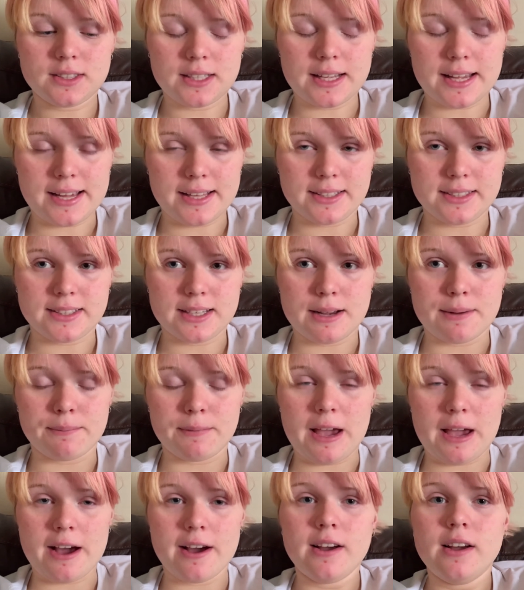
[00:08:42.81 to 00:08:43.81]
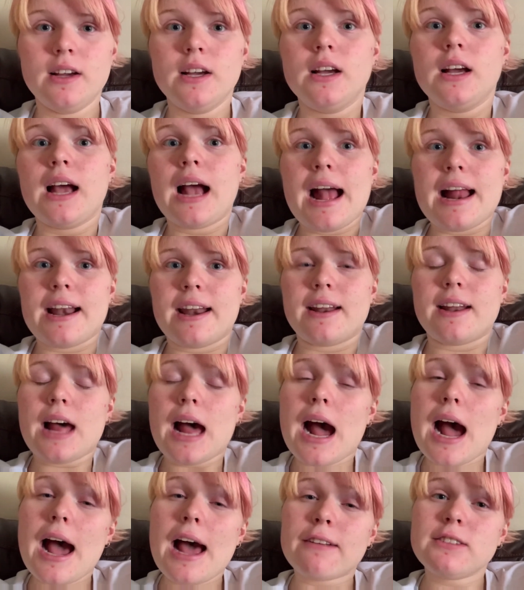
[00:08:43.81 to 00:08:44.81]
And then
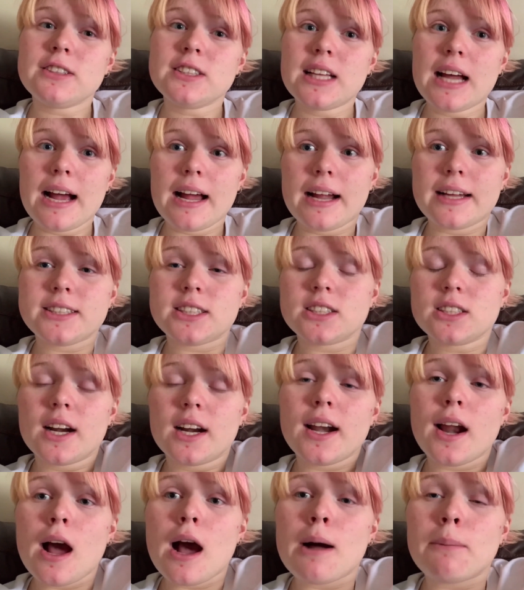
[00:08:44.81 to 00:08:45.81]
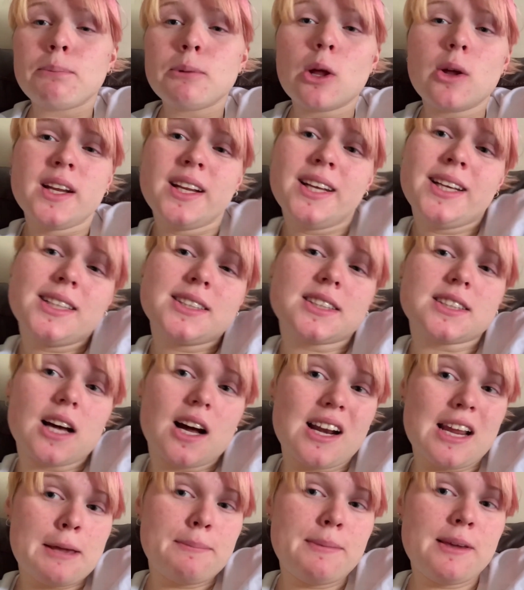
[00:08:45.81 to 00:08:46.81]
after that, I started uploading
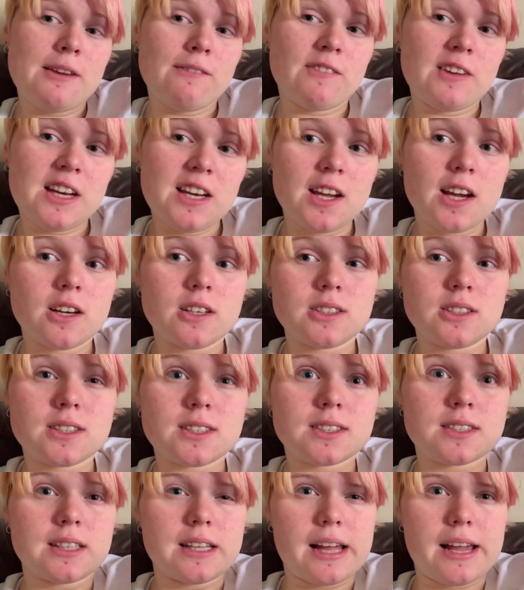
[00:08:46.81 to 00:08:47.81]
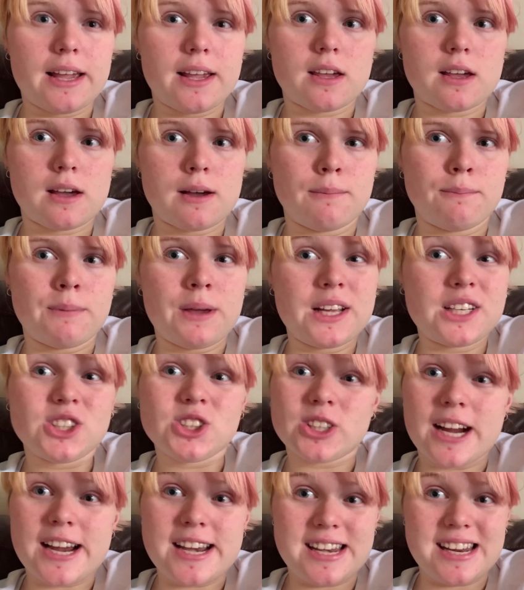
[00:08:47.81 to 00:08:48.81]
Sonic Me videos, like
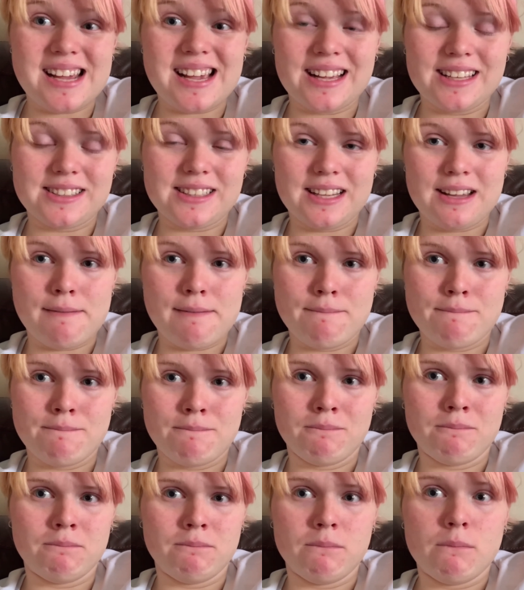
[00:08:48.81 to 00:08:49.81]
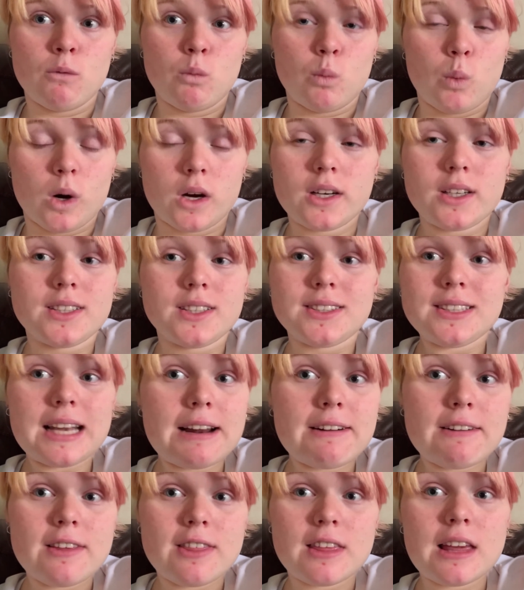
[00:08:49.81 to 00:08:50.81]
picture ideas and words and
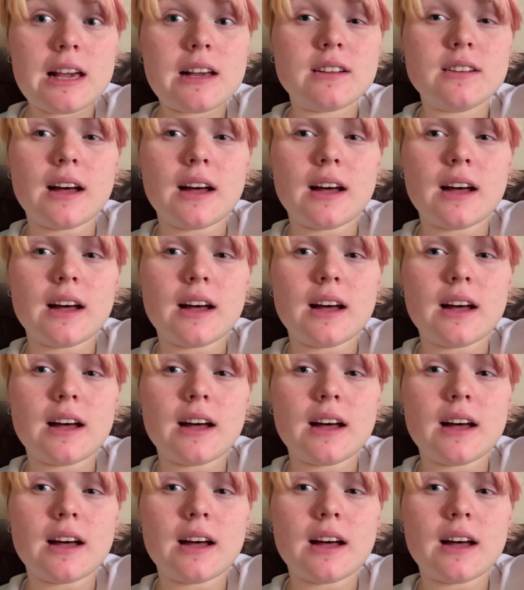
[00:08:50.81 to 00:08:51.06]
everything.